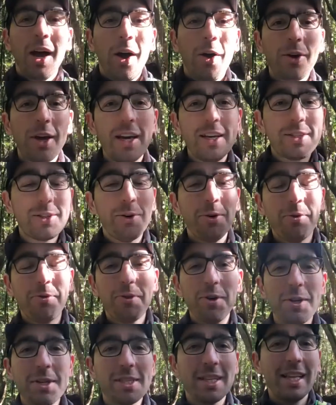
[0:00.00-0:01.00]
Okay, so
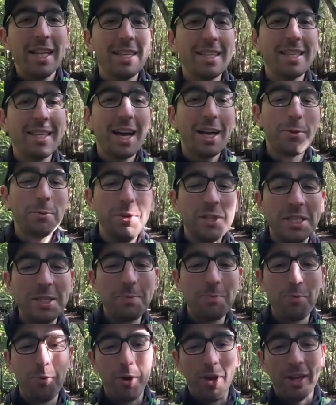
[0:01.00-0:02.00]
first let's start with
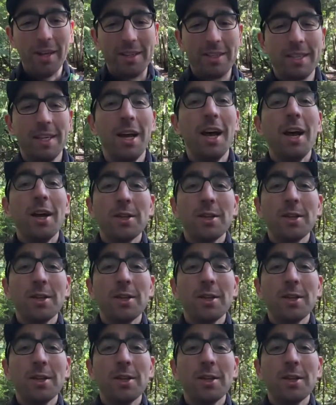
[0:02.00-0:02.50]
springs.